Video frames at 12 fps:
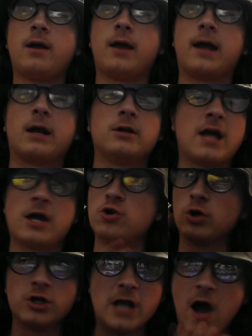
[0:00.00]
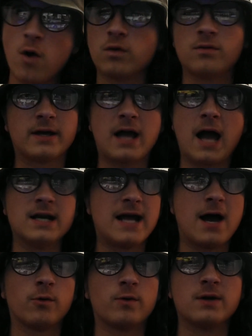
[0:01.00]
And, yeah, you can now, I
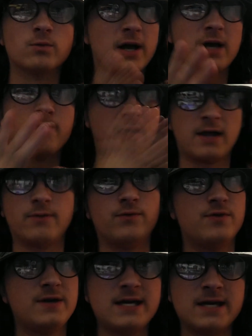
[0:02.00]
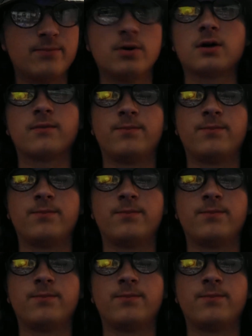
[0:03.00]
now can recommend the ebook.